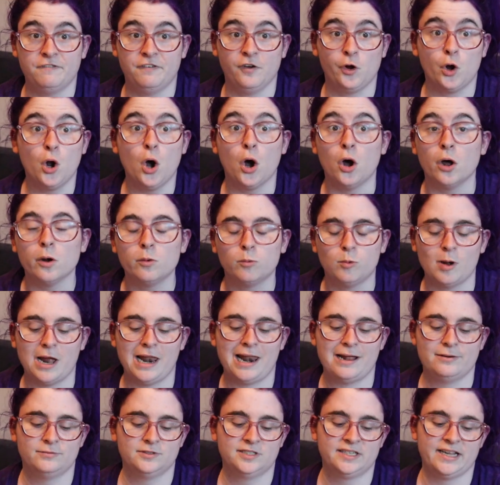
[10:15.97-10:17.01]
forgot
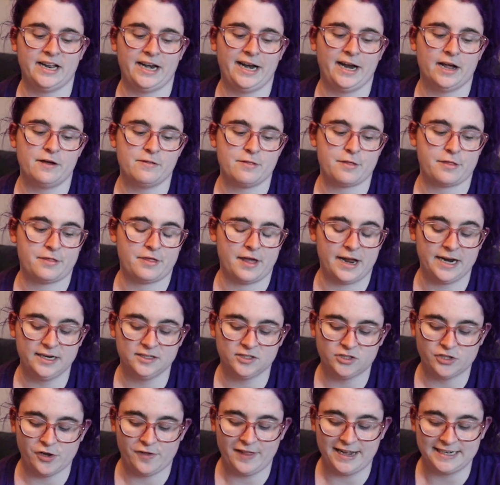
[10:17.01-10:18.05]
while I was getting other
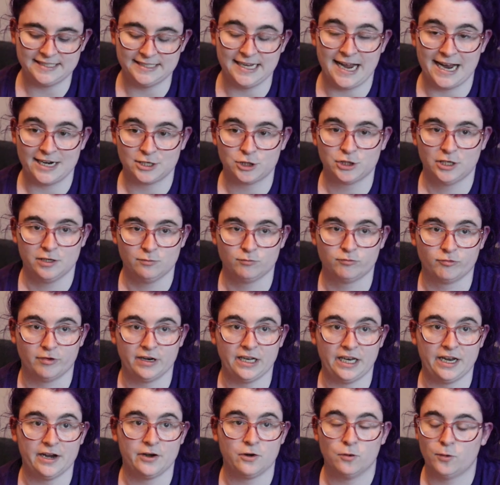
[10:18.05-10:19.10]
things, so that's actually
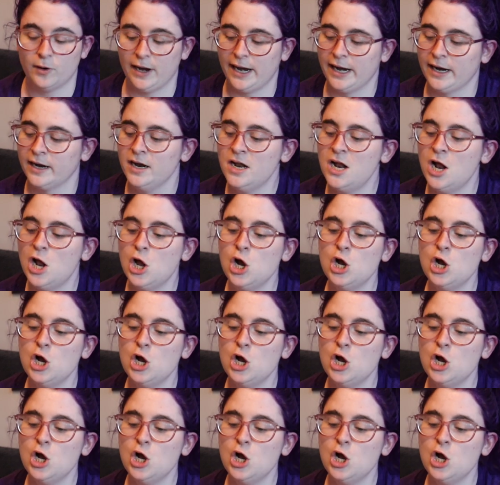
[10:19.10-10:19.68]
really annoying.